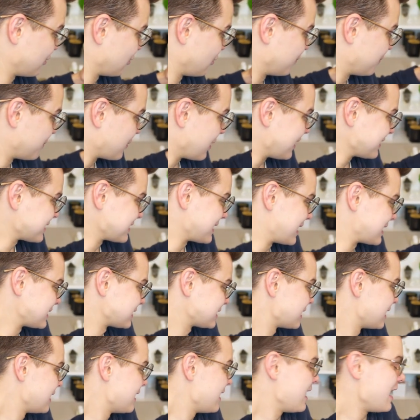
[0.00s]
cold
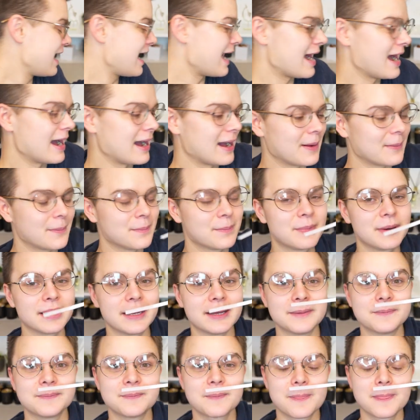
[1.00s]
process. Um,
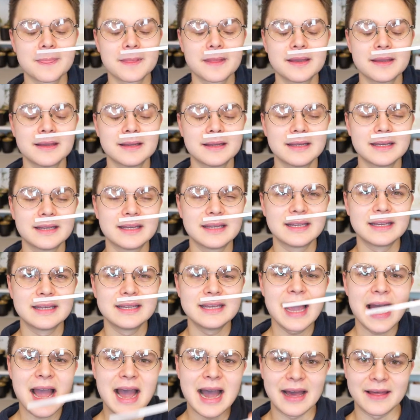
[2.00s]
but
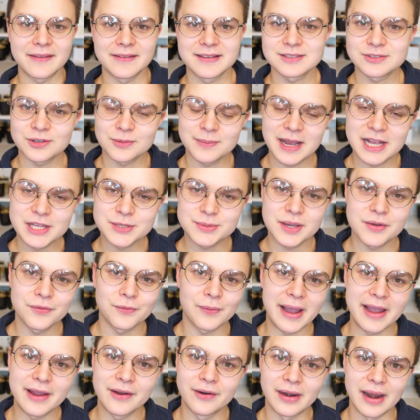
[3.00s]
yeah, this reminds me of
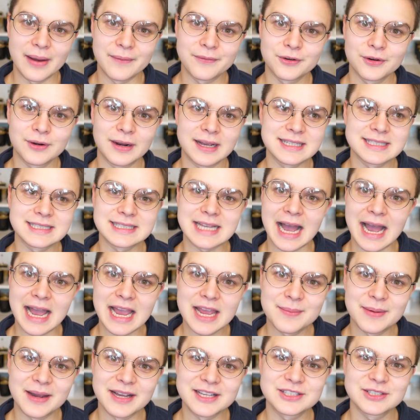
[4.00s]
White Grapefruit
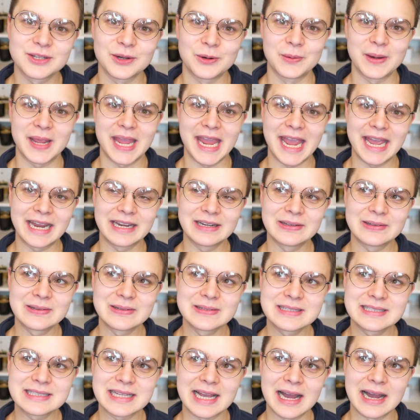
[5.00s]
Acai by Stone
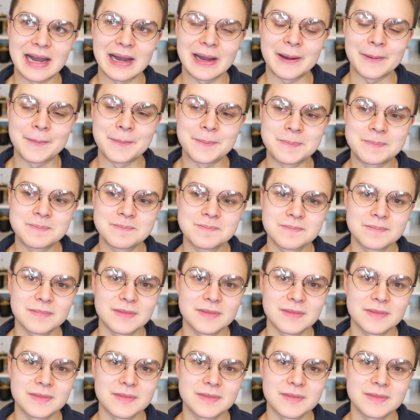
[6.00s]
Candles. Um,